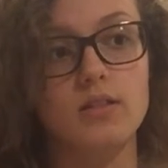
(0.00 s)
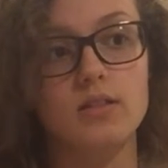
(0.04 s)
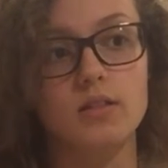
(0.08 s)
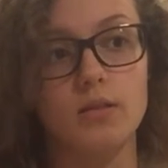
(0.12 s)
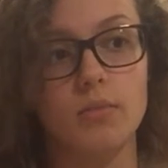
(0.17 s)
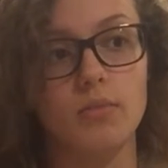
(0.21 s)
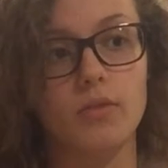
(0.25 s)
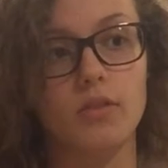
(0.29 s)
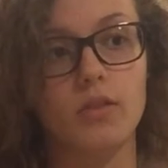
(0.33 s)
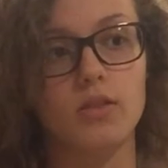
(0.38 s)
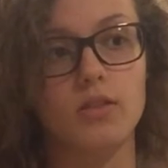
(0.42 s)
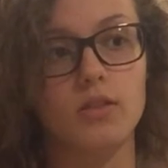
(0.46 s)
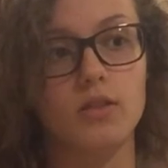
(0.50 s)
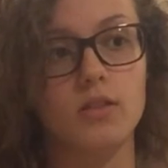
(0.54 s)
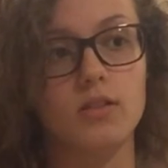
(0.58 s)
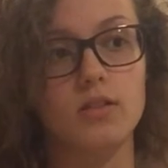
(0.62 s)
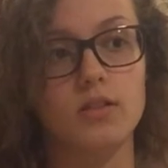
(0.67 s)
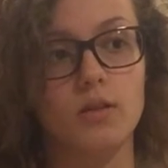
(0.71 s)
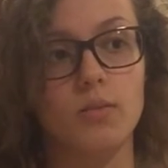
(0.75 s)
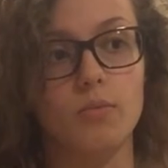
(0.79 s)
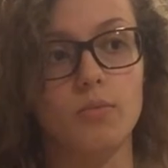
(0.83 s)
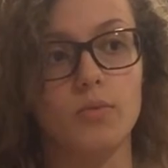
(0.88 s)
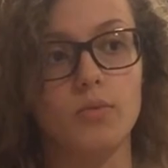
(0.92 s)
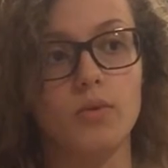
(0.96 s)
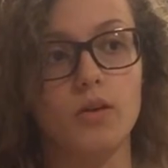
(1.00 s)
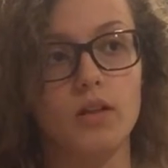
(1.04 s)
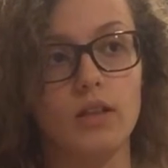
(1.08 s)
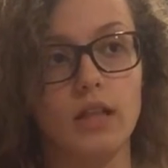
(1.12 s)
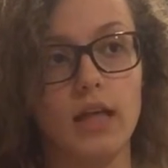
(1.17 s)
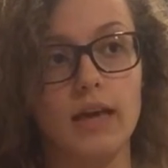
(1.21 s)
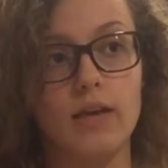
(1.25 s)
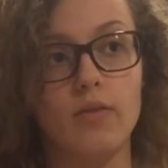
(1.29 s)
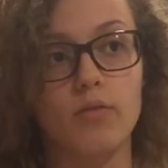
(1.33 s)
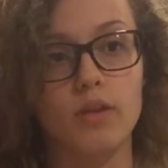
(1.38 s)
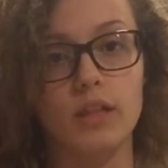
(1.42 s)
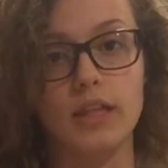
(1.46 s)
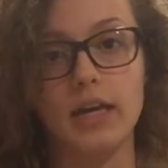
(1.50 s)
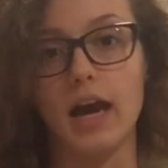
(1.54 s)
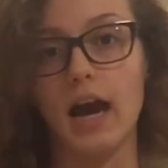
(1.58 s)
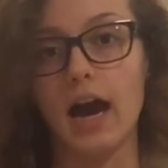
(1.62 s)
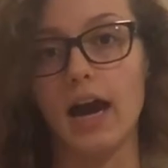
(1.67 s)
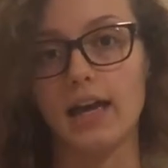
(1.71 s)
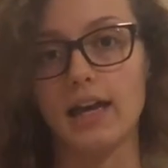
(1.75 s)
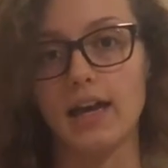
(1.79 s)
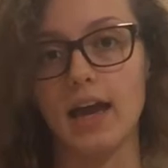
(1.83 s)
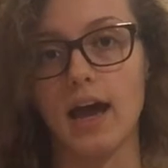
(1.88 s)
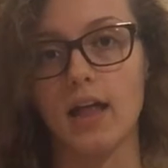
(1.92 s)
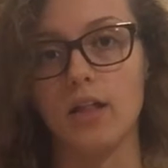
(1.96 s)
some like really
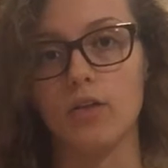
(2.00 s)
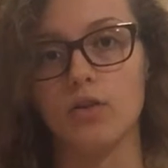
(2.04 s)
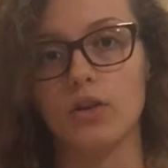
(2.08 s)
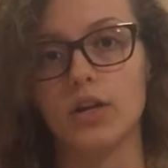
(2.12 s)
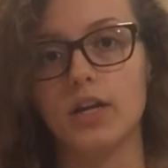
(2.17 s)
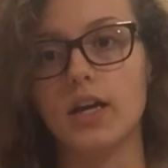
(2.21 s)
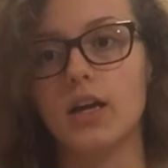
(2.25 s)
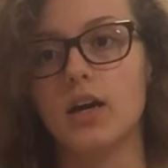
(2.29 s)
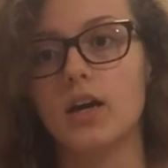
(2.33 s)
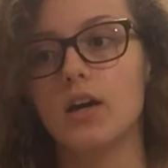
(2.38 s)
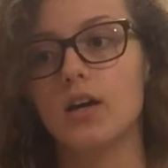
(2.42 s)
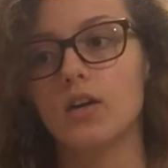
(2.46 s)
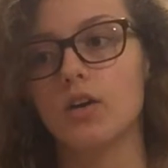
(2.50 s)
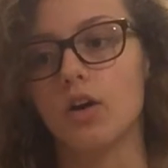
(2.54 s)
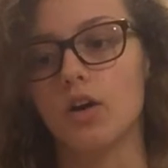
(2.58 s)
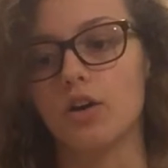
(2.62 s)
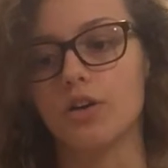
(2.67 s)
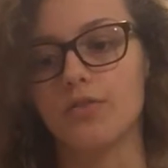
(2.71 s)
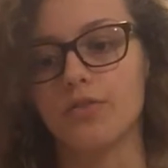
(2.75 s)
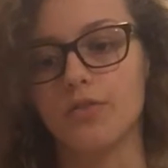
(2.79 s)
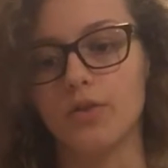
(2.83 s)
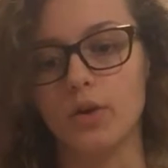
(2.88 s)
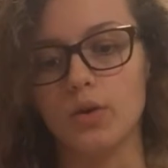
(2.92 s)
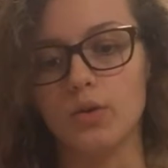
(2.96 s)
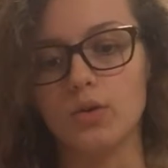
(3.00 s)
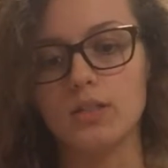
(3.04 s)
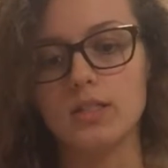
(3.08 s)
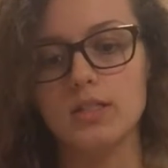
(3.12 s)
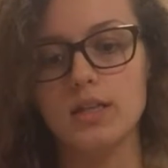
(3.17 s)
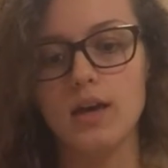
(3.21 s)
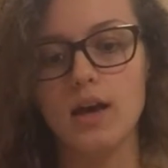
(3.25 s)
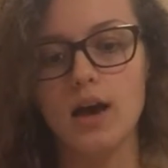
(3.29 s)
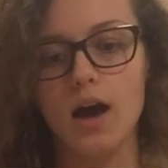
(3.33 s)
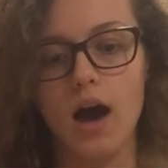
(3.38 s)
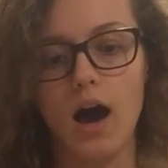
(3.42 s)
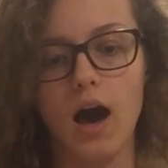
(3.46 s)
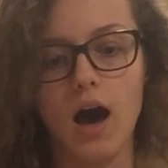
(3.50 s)
high calorie cooked foods.